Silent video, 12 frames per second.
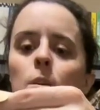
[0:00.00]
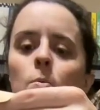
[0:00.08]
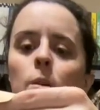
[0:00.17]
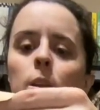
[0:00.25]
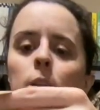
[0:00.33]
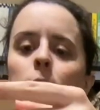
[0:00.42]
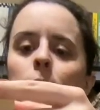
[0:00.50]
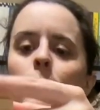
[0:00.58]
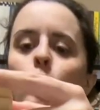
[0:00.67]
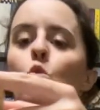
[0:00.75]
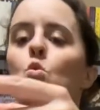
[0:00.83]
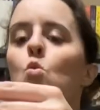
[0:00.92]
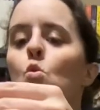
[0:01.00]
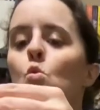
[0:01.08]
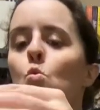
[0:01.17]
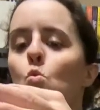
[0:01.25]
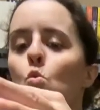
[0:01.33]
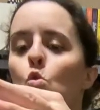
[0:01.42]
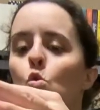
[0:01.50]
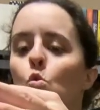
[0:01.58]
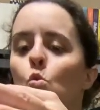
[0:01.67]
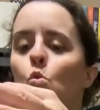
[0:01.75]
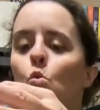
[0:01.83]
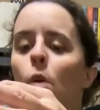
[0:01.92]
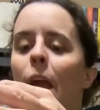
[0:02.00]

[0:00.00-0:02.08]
What is this? Ooh,